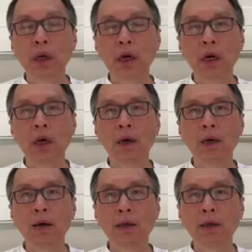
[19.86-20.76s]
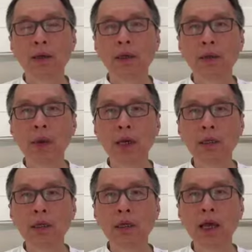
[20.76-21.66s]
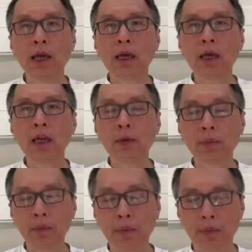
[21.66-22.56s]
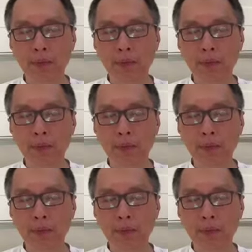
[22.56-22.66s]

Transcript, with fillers: uh, the matter got heated up